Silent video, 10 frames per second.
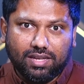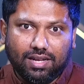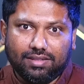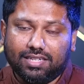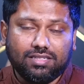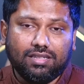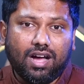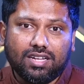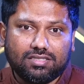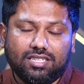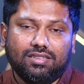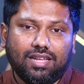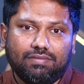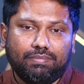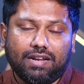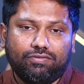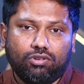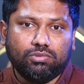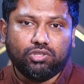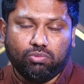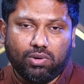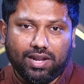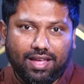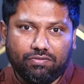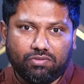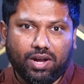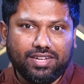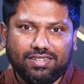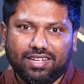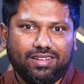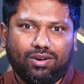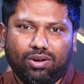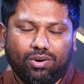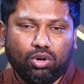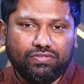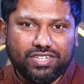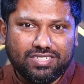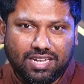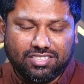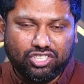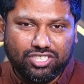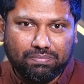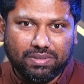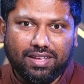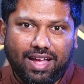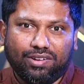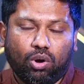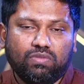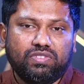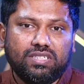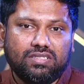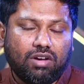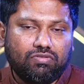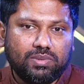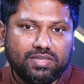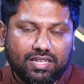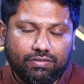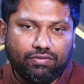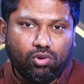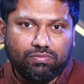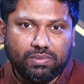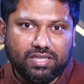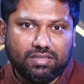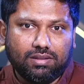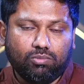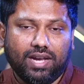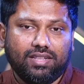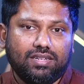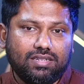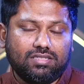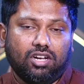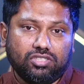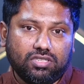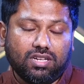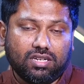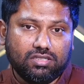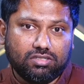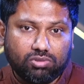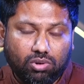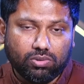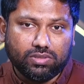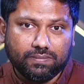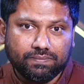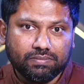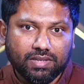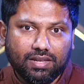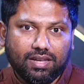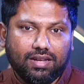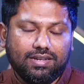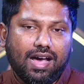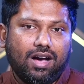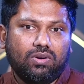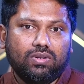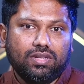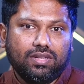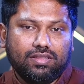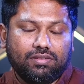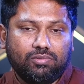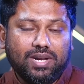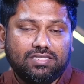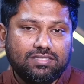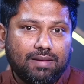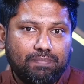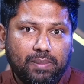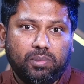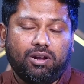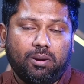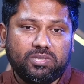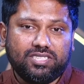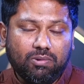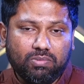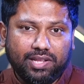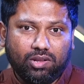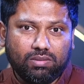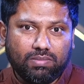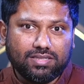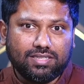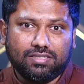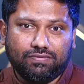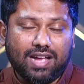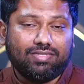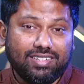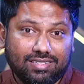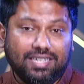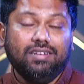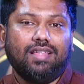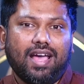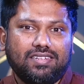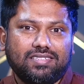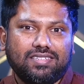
That's the last thing that platform should want to have, right? Overt censorship and overt government involvement in the way that discussions are controlled. Now, the reason that people are upset with Elon Musk is the fact that he did that